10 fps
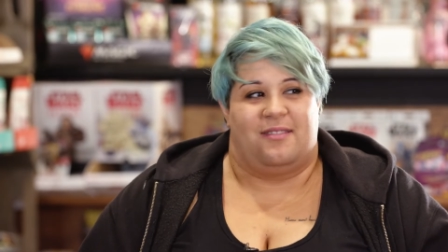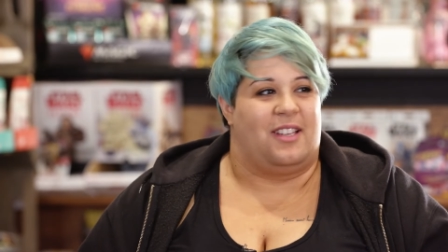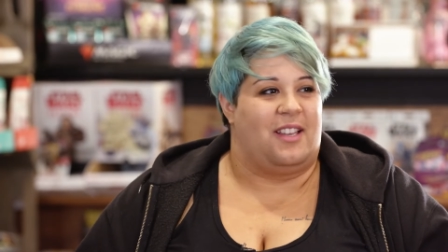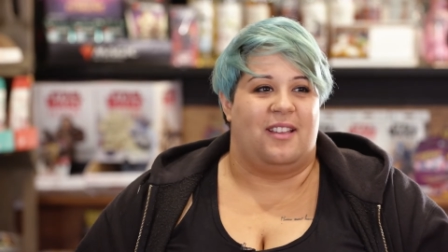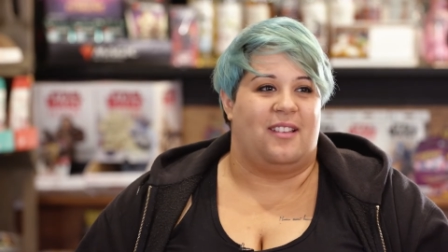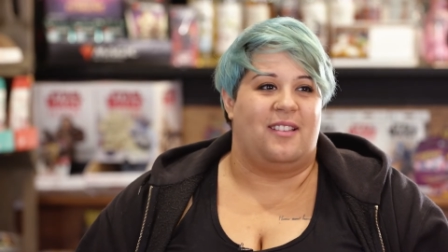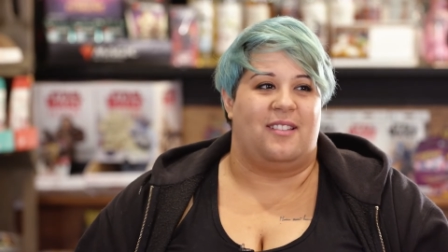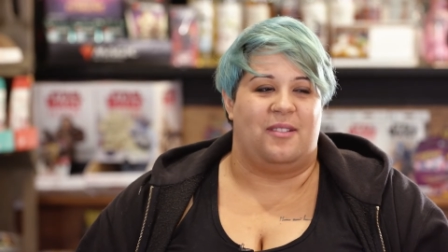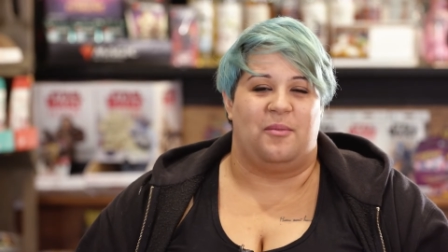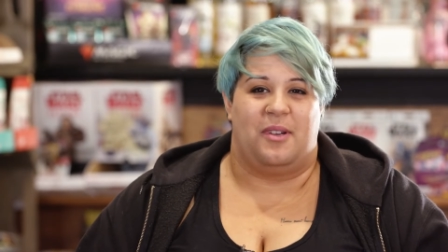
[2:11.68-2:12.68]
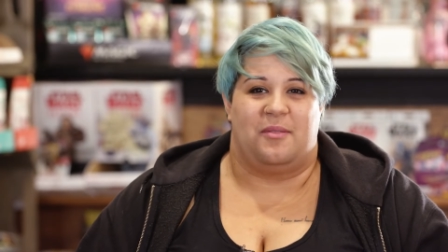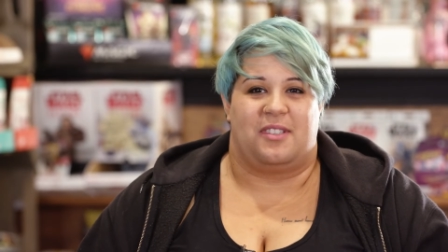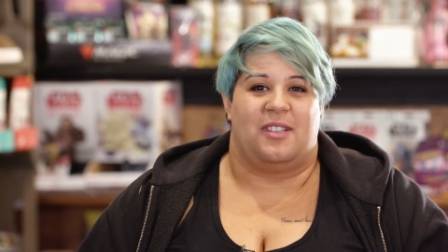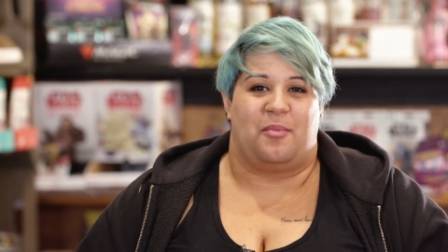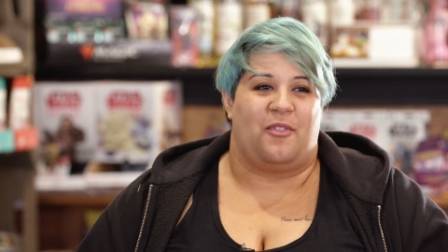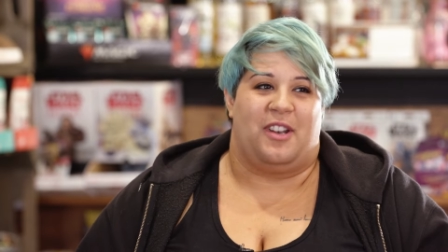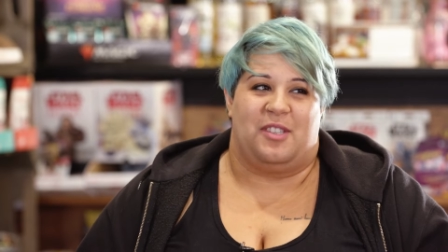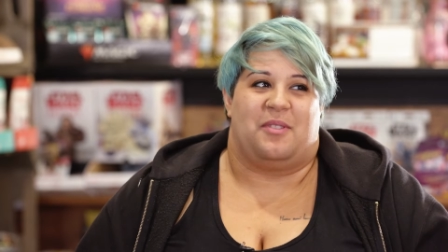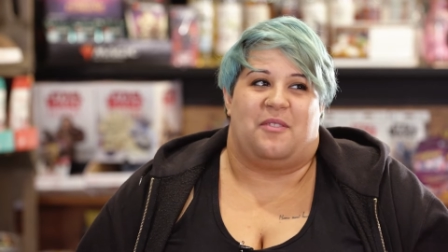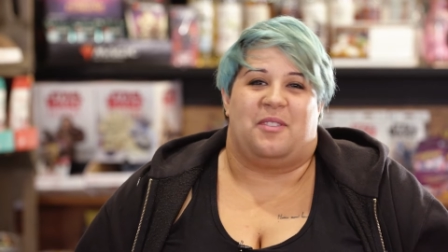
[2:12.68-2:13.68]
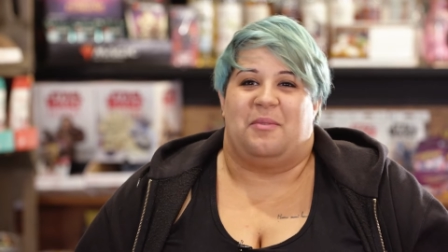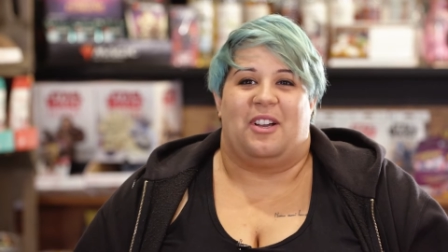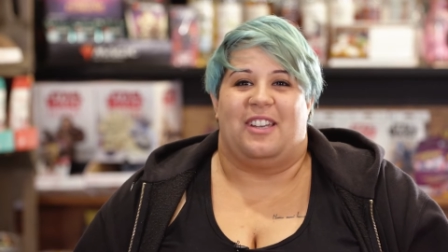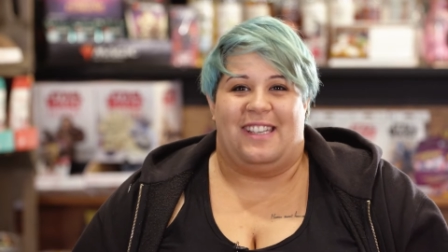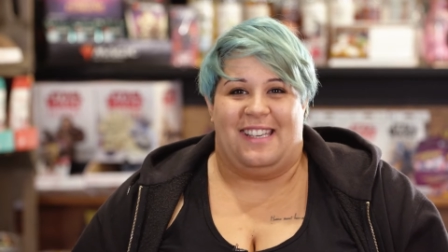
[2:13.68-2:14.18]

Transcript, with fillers: that it was going to provide us with everything we kind of